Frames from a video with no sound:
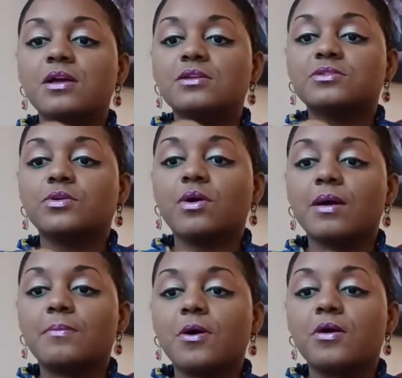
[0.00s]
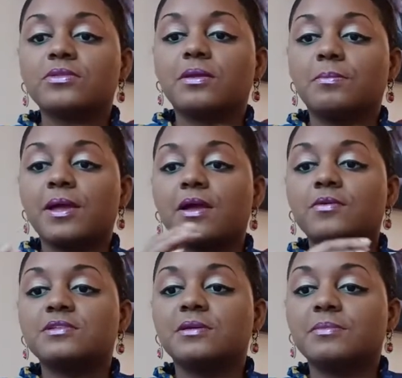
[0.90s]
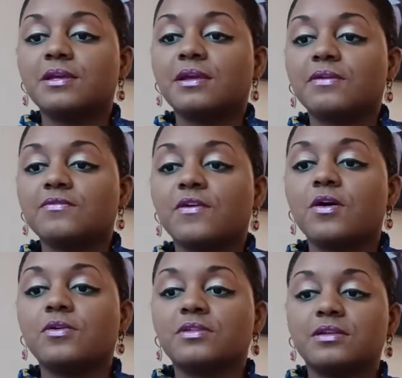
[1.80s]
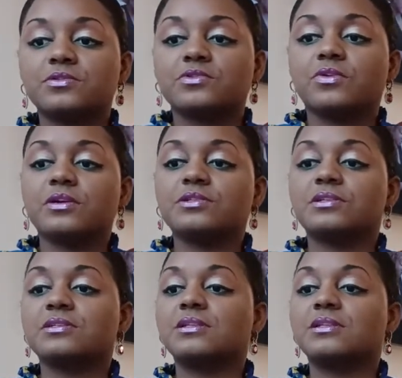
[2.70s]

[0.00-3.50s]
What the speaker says: So I bought the Bound to Me and followed the instructions.